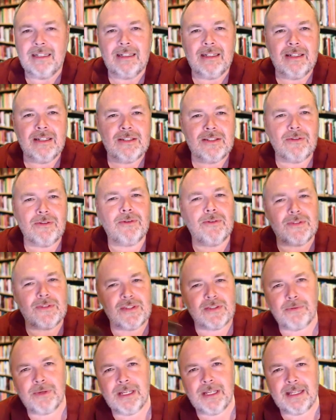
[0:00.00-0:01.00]
So there's
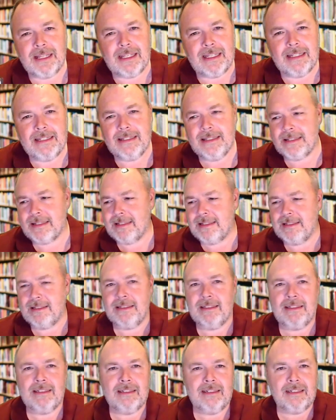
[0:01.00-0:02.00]
three of these.
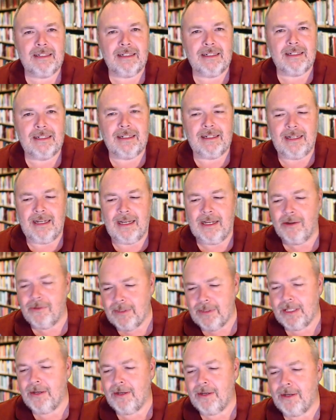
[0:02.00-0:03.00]
I
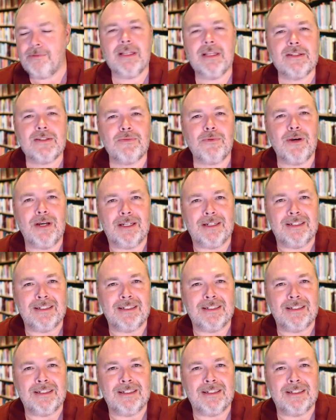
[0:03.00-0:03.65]
only own this one.